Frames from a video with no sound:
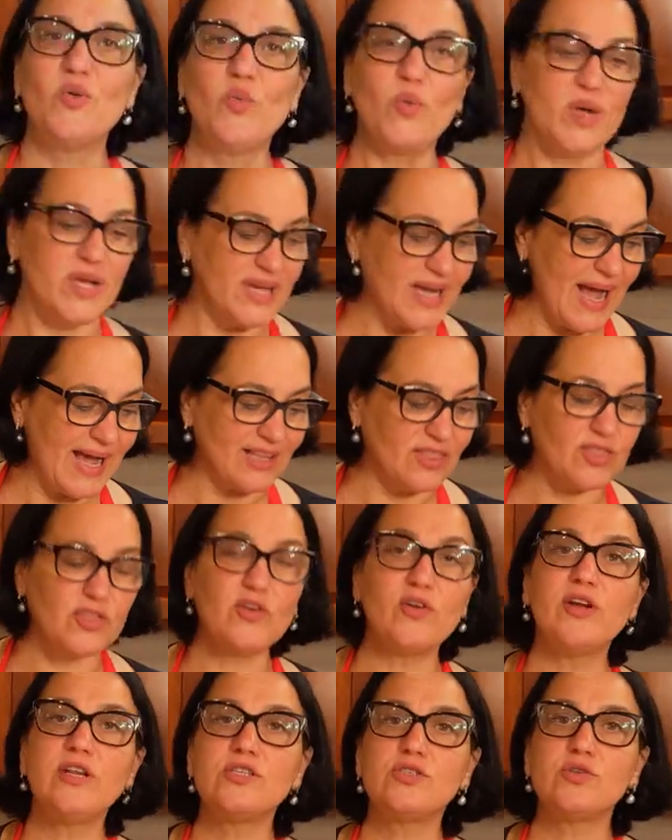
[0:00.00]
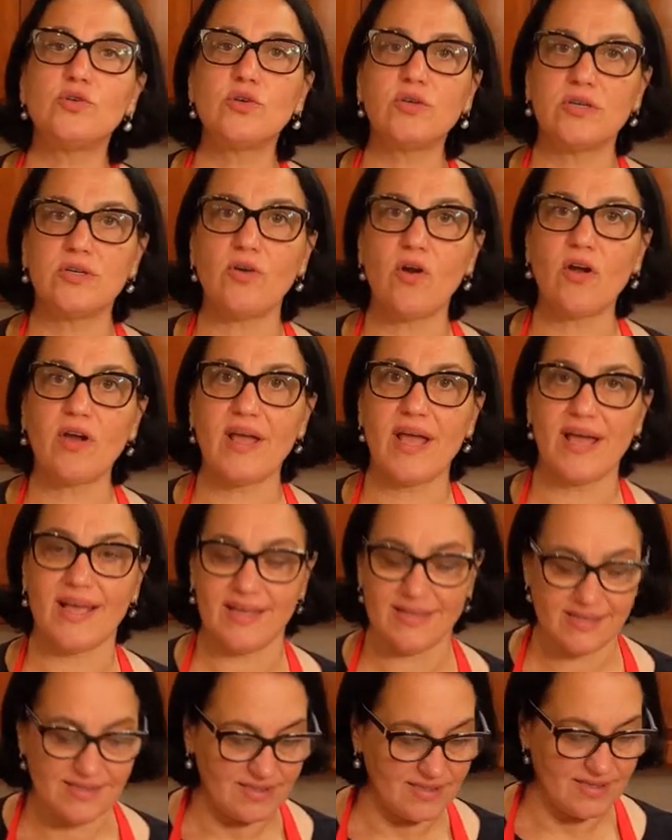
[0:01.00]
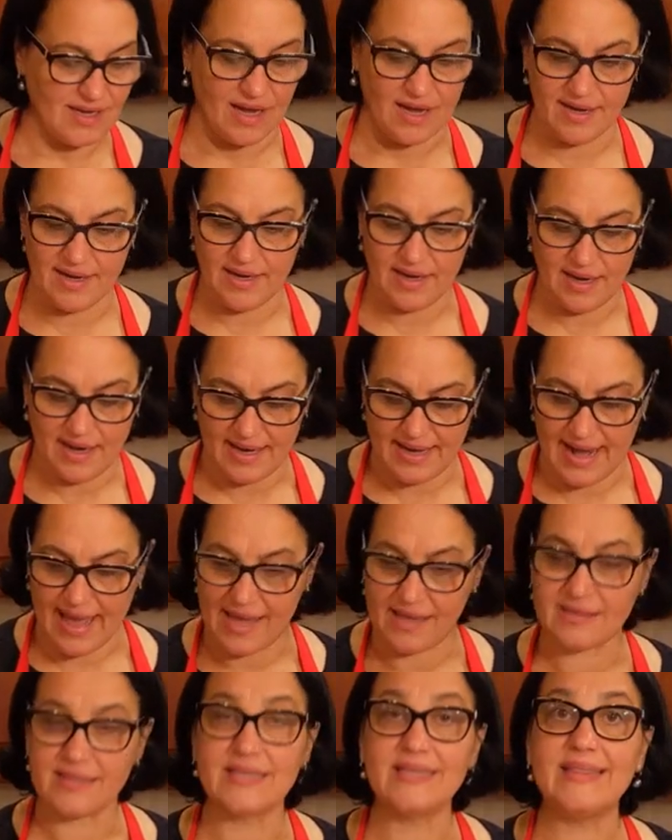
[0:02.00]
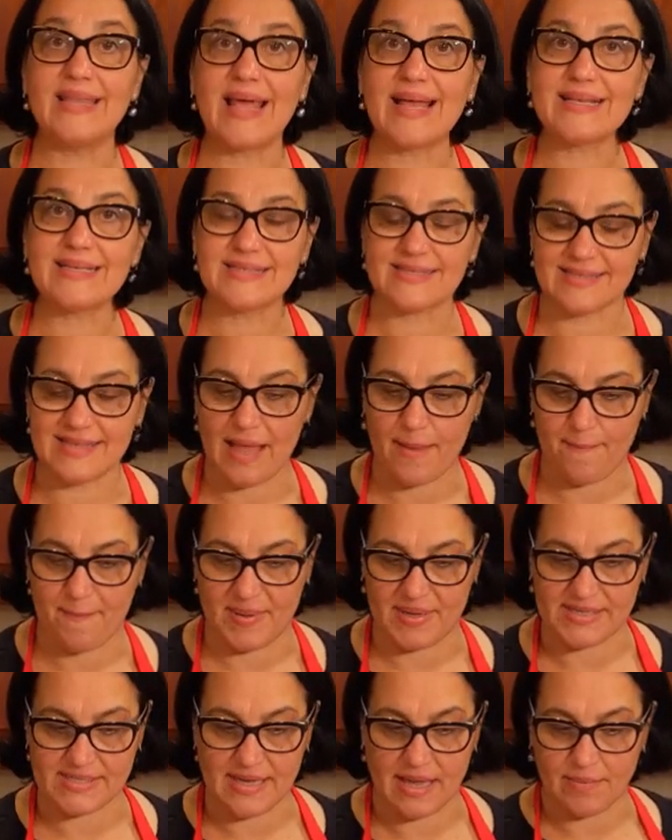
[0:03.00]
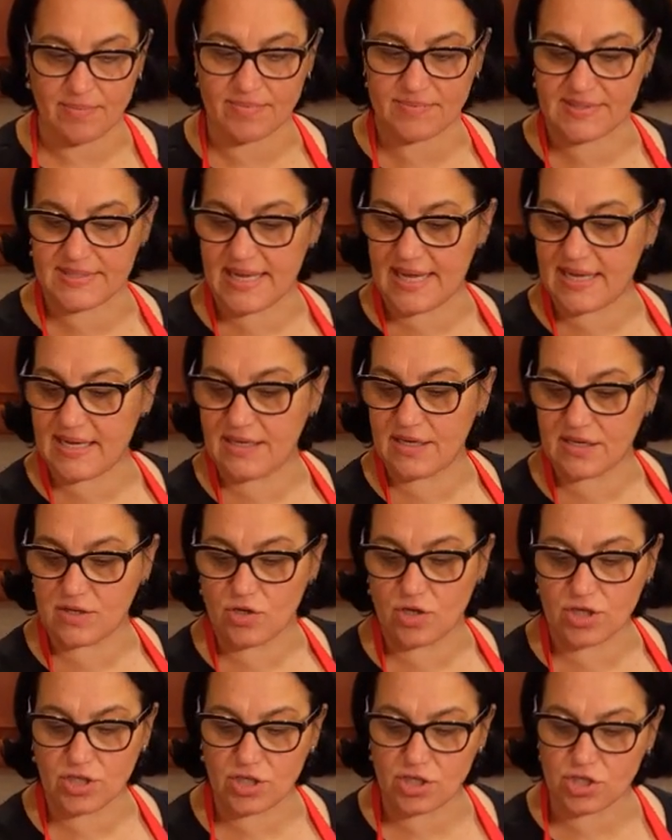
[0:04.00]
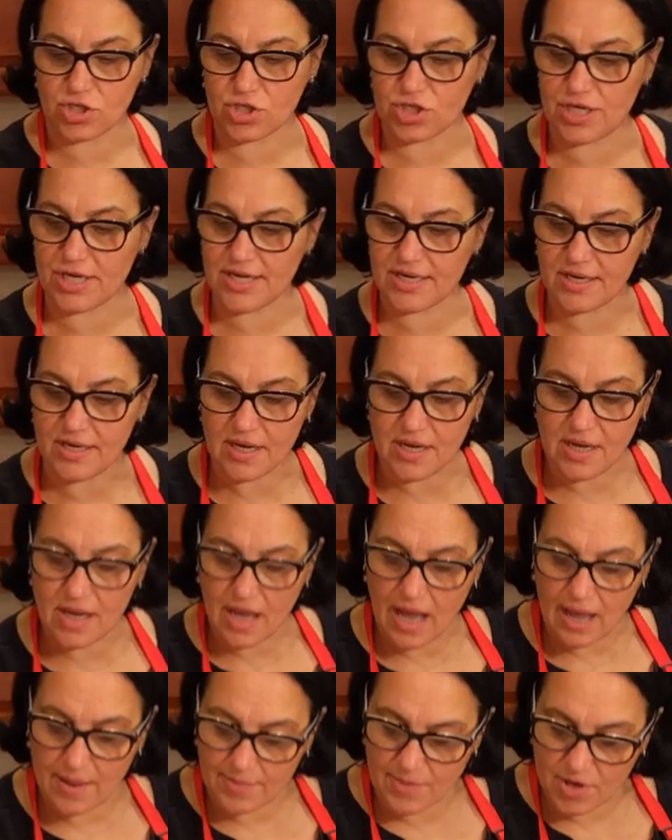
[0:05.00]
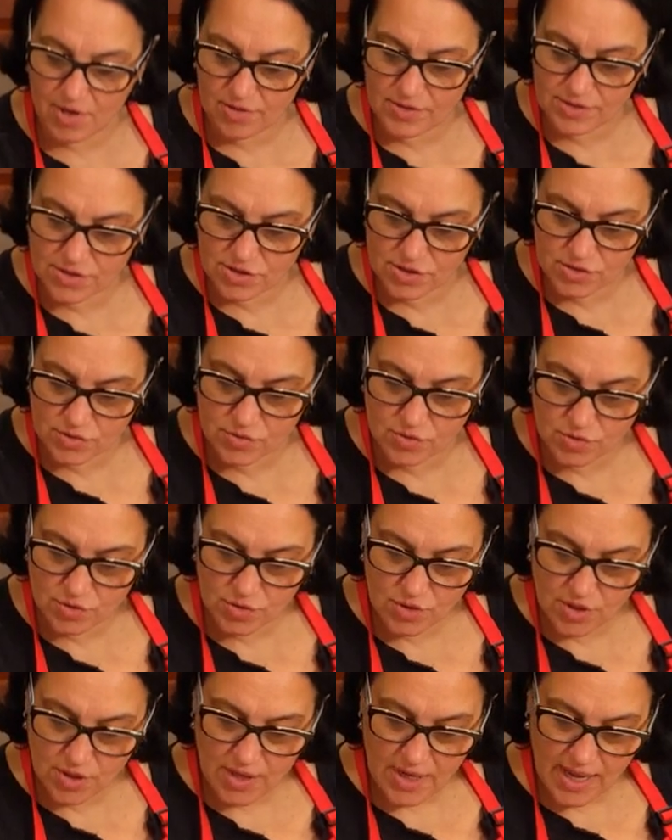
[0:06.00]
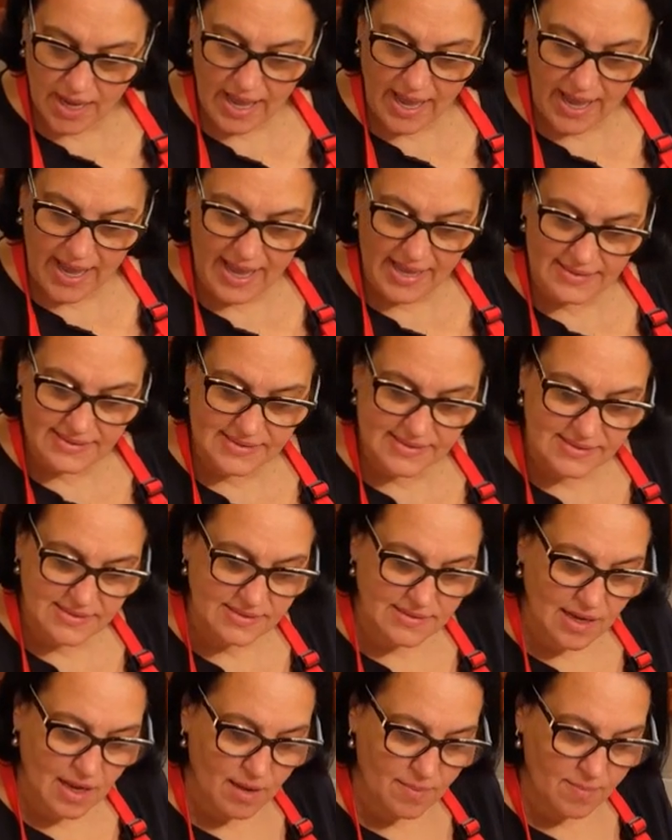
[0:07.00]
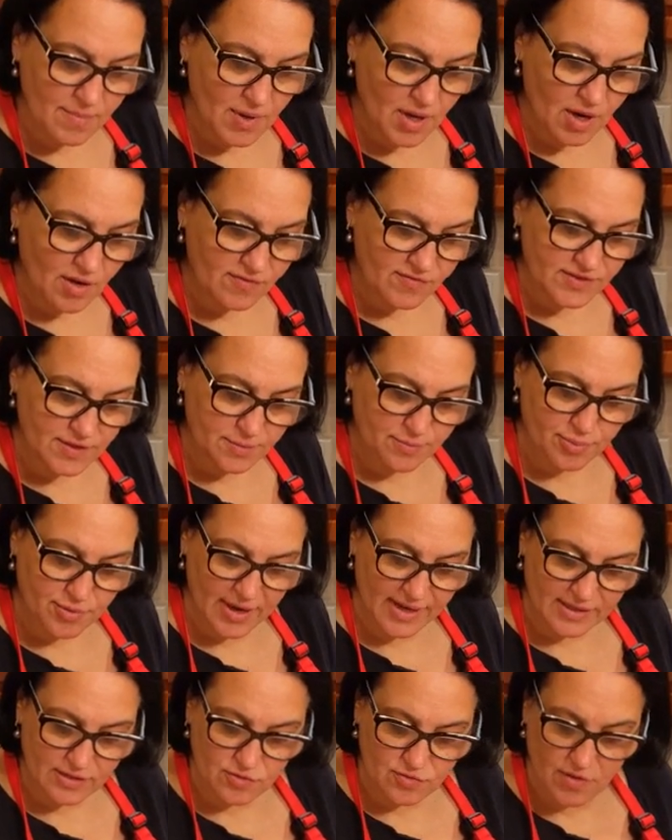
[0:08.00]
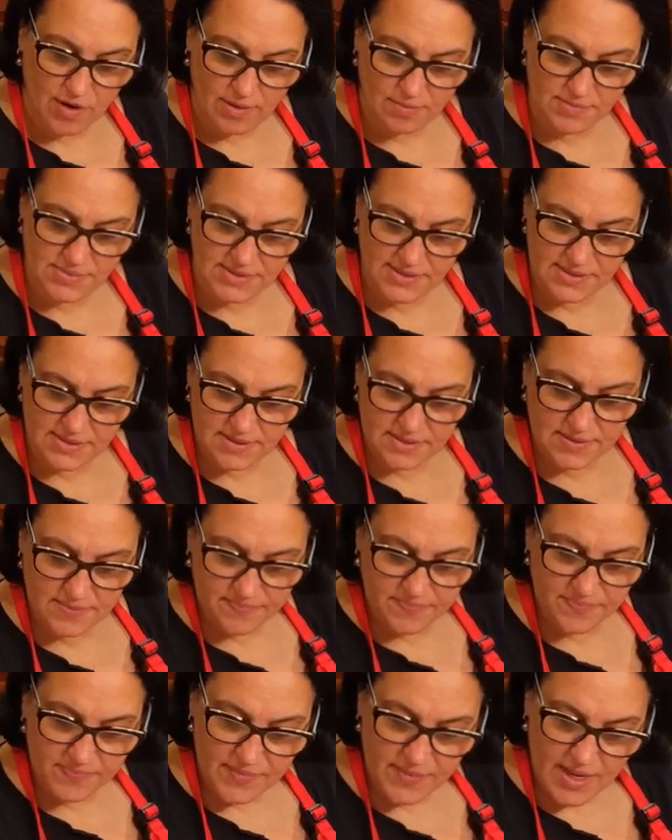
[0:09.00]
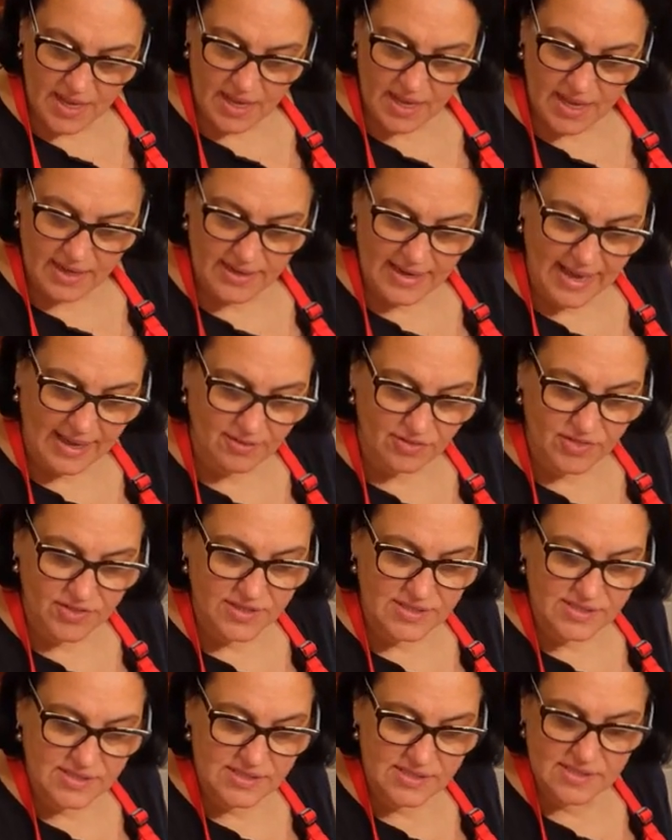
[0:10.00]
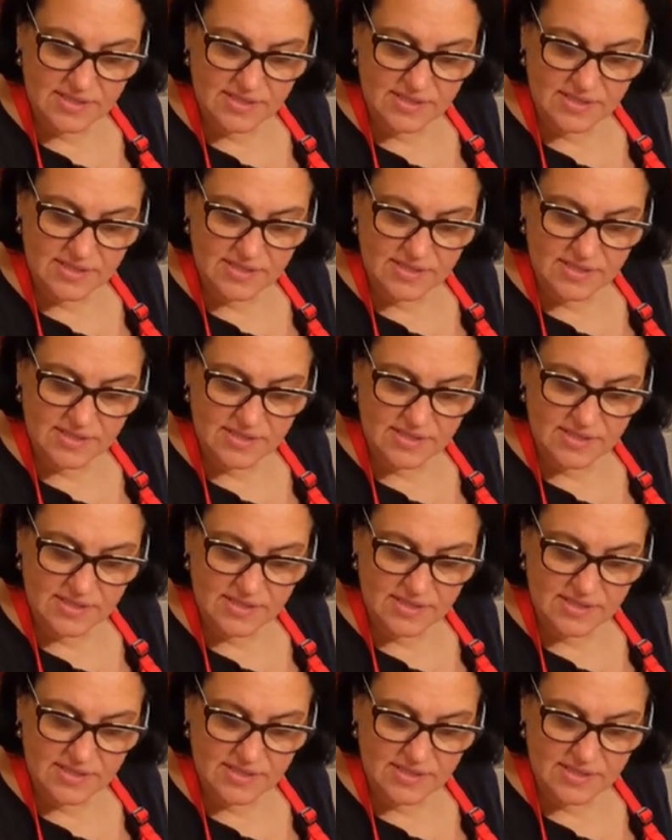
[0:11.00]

we got 32 croquets done. Now the next step is I'm taking a cookie sheet. I'm going to add some of the breadcrumbs. Now this